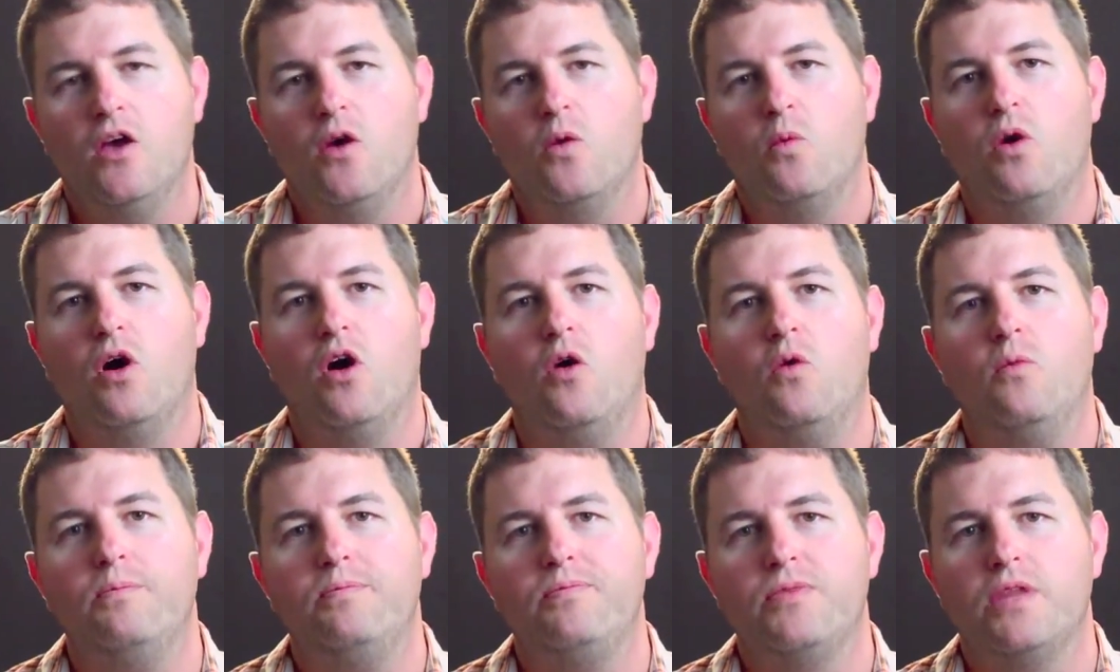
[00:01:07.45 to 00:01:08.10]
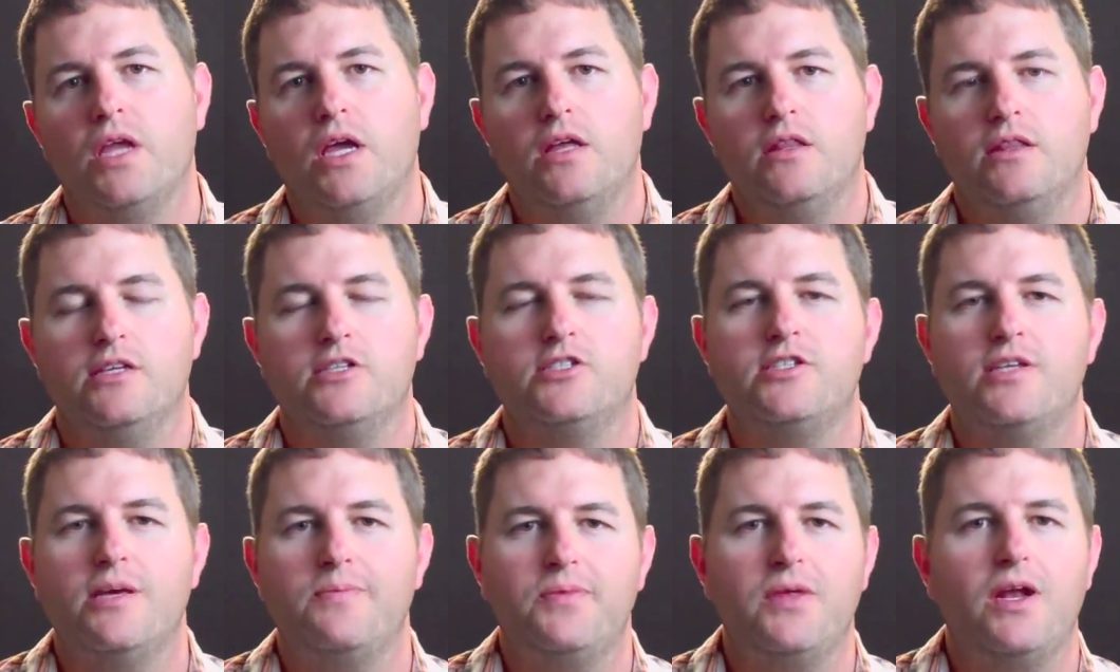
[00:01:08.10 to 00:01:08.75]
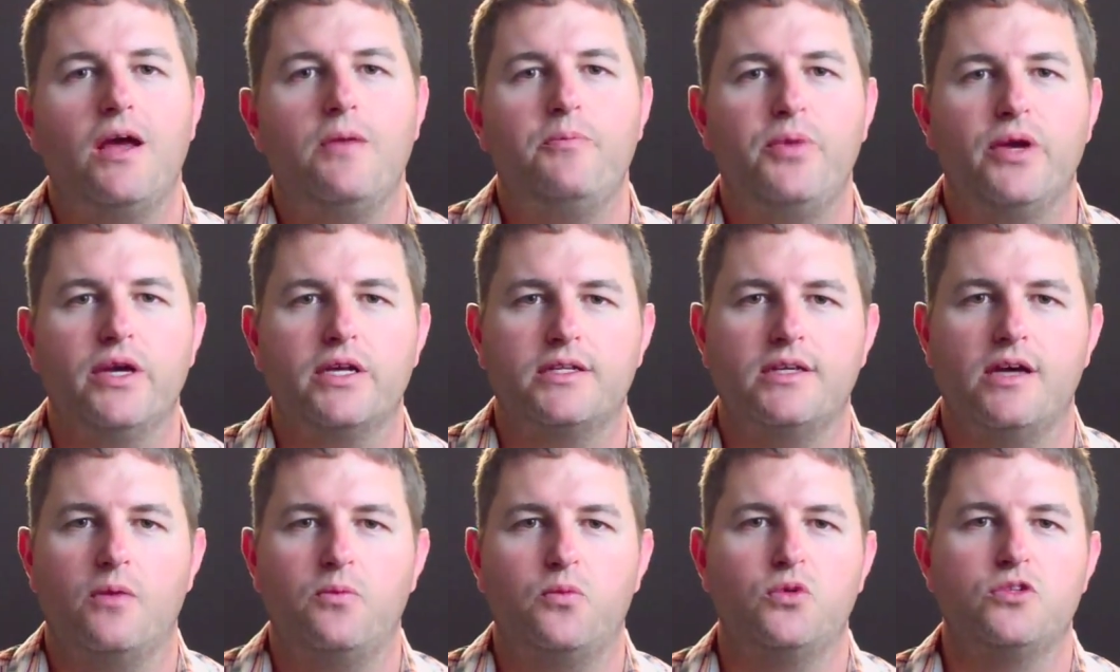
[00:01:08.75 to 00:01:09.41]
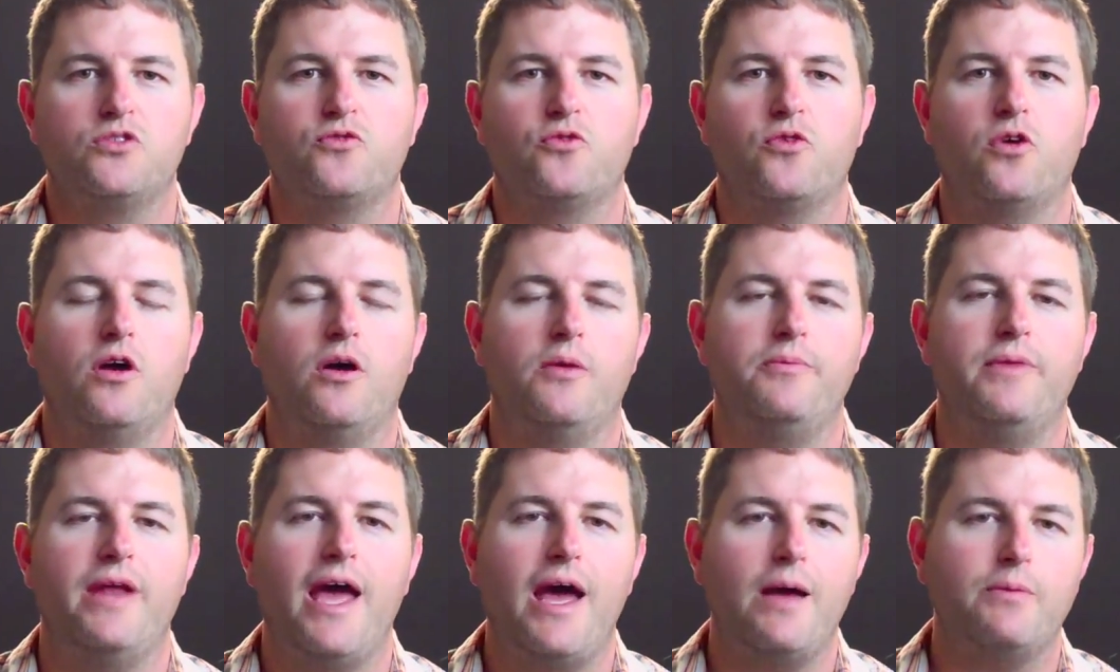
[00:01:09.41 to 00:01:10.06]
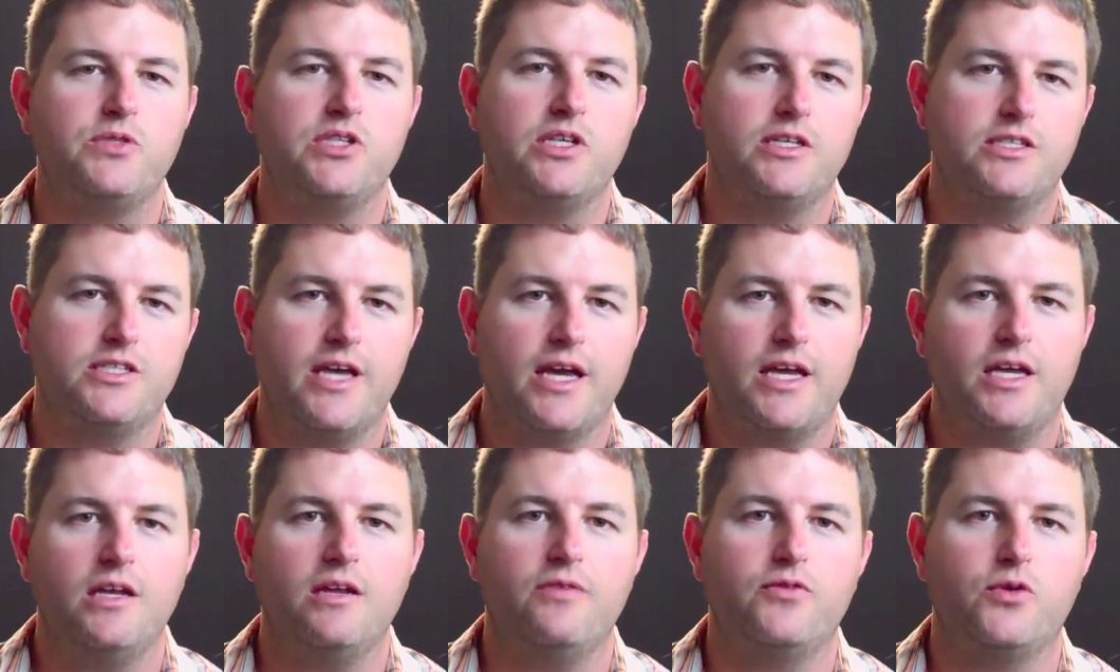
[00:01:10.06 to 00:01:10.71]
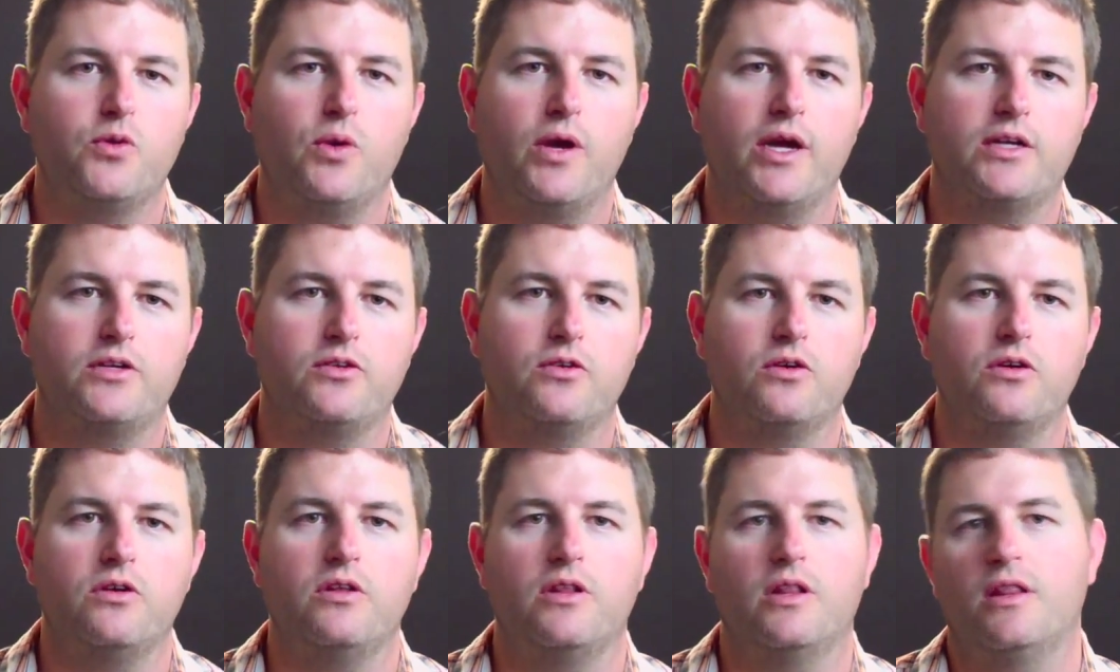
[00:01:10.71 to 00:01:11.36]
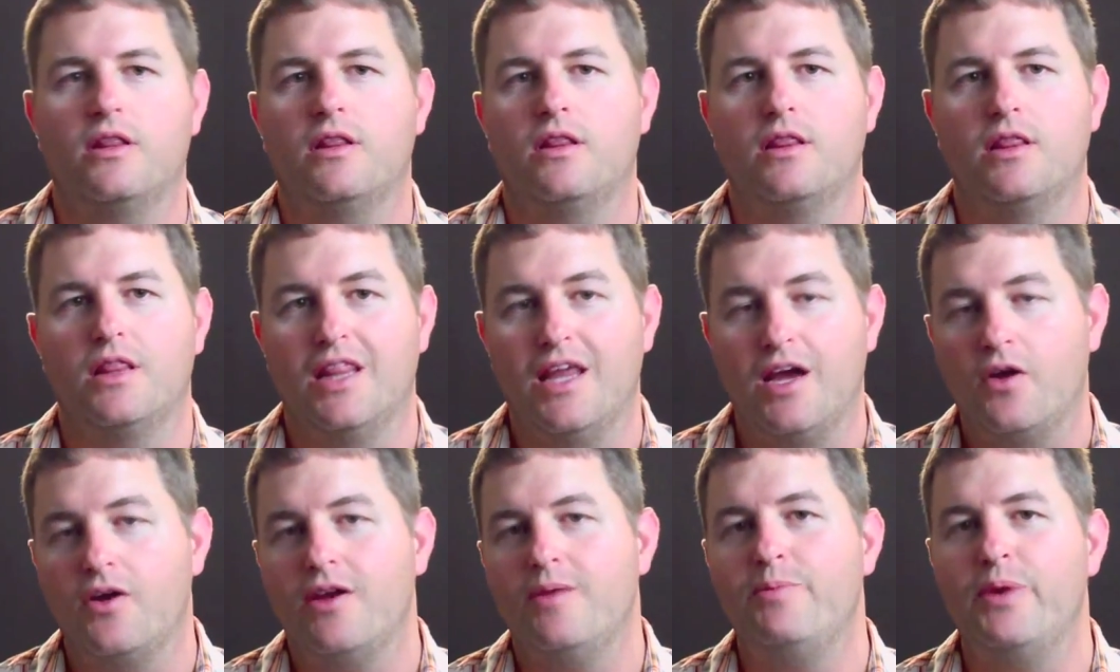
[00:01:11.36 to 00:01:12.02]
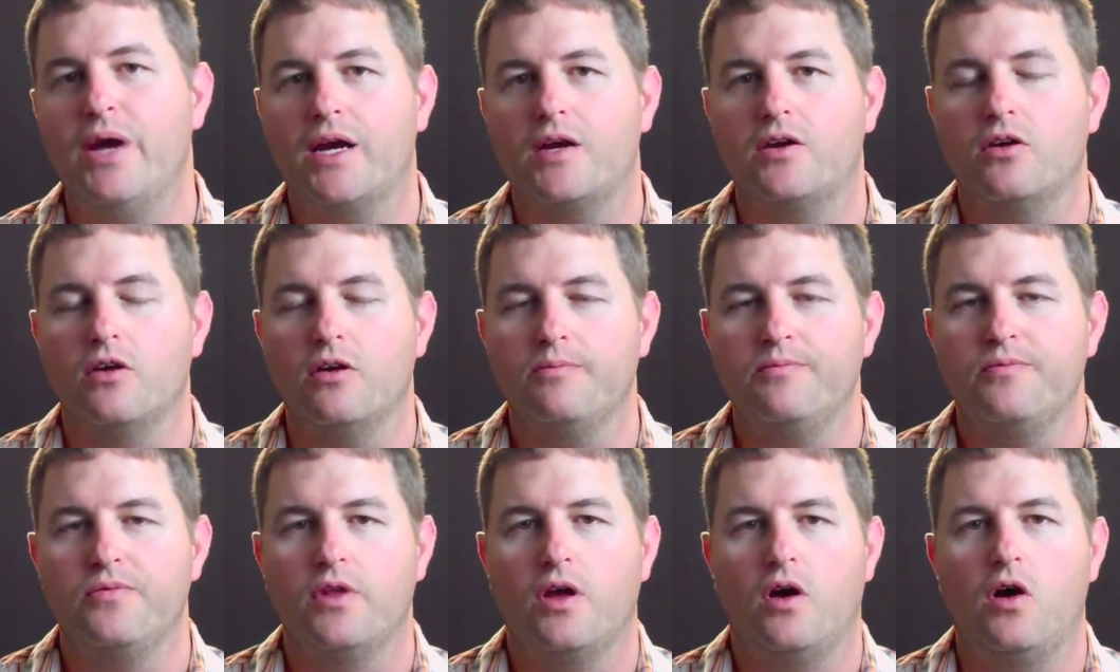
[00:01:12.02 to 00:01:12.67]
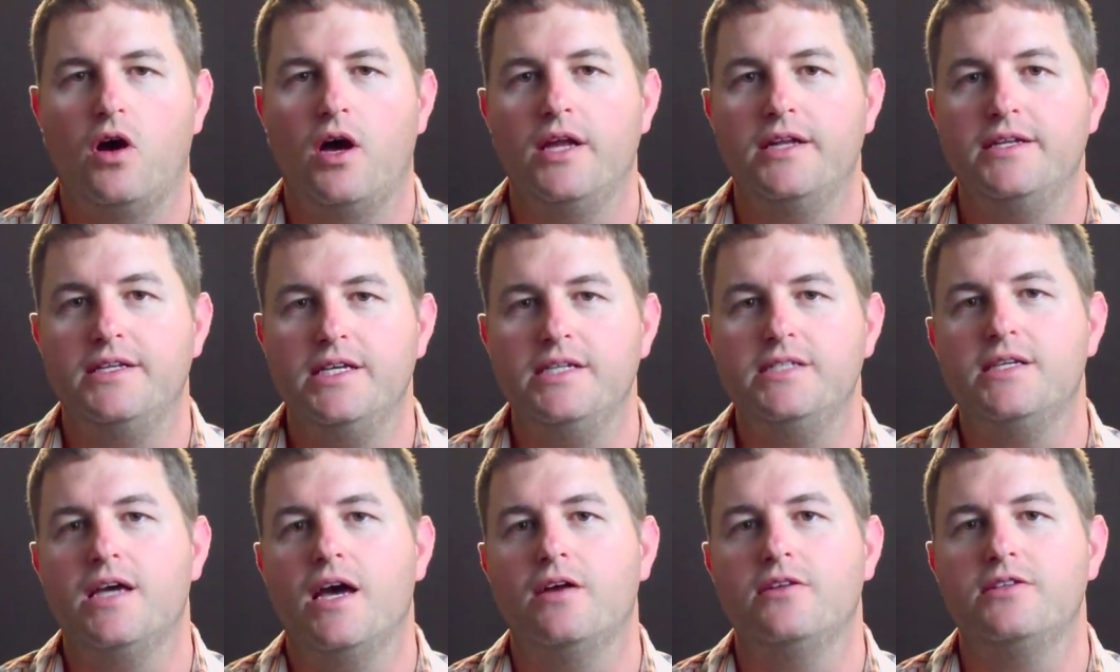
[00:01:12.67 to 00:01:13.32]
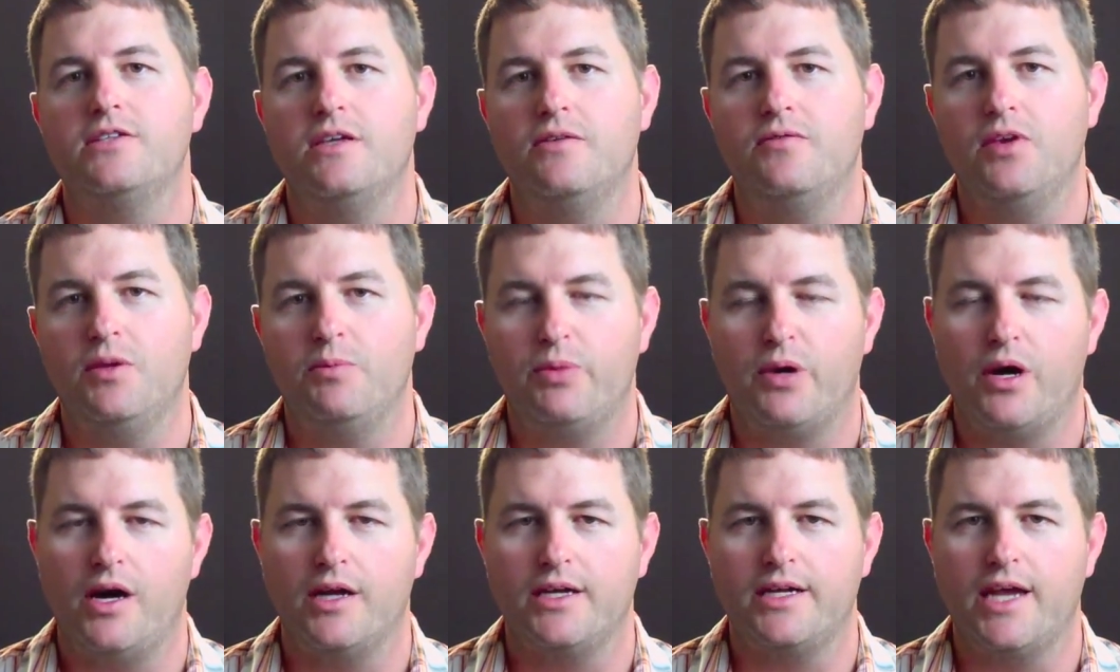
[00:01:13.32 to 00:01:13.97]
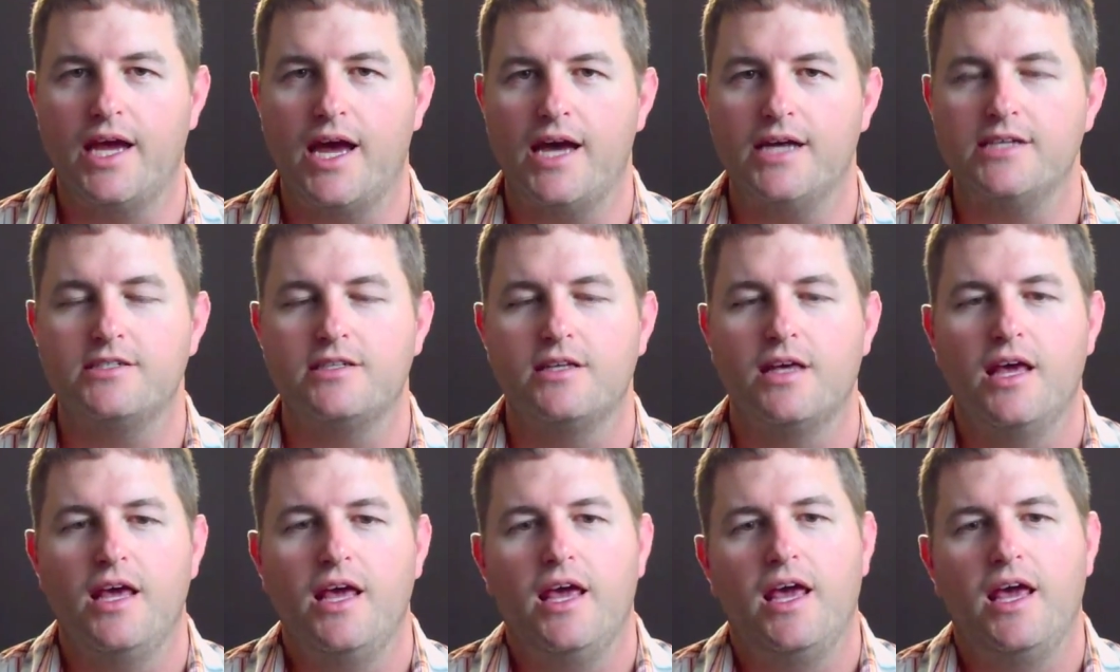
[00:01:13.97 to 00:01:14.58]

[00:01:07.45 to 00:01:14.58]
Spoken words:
Well, this tip that I picked up was from NAPP's executive director, Larry Becker, on D-Town TV podcast.